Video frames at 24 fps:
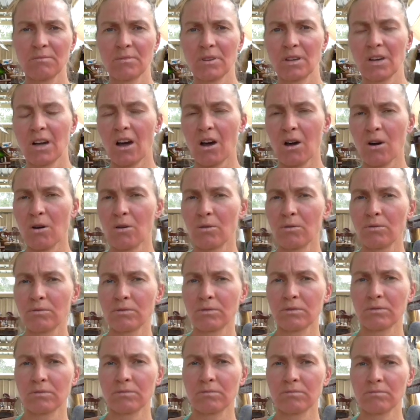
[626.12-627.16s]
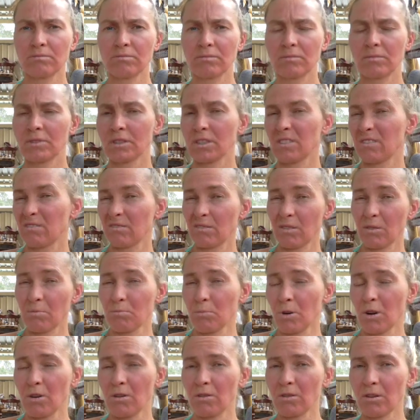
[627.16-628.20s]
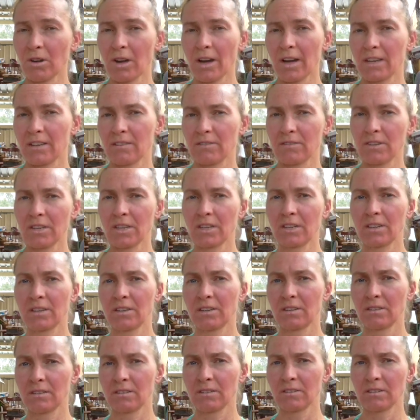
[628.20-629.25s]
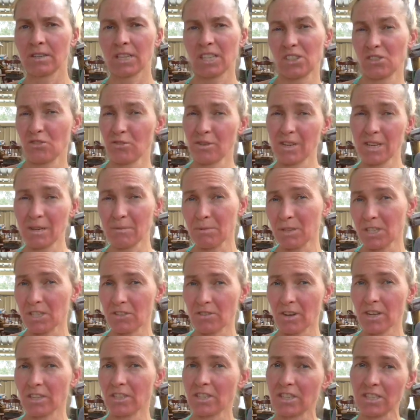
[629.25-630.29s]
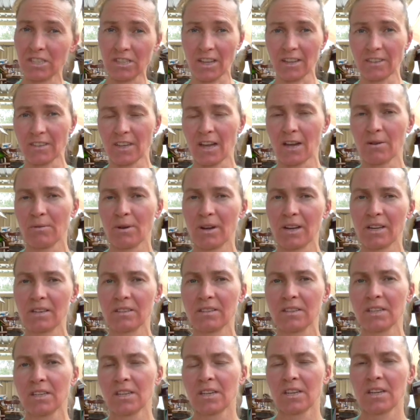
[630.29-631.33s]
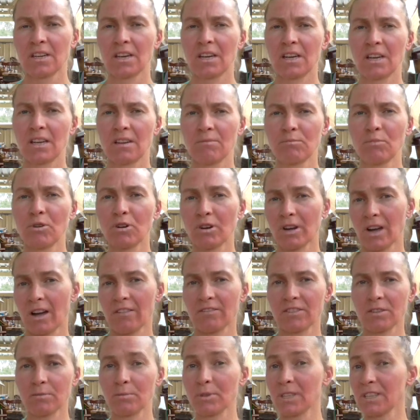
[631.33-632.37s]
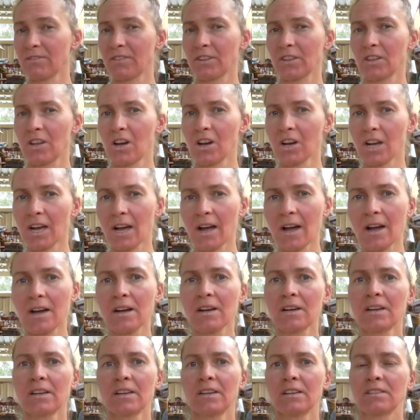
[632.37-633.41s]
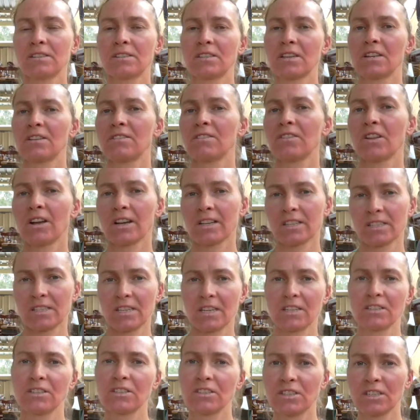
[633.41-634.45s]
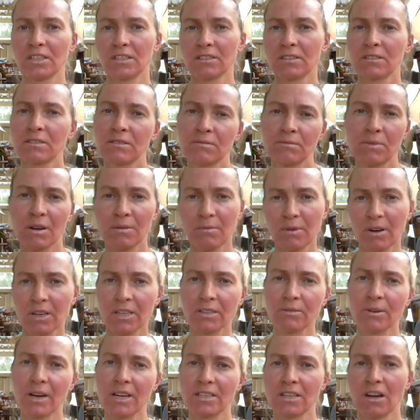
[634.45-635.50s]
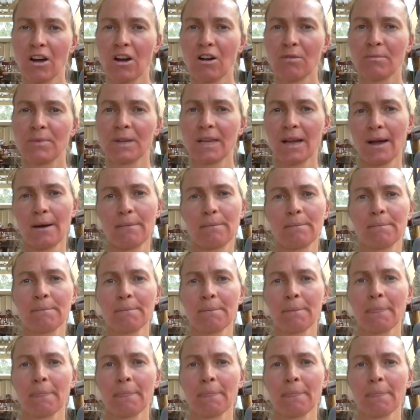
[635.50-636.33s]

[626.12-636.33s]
hold more kind of extreme stretches like that one, and more comfortably for longer, instead of, like I said, using my body weight to hold me up,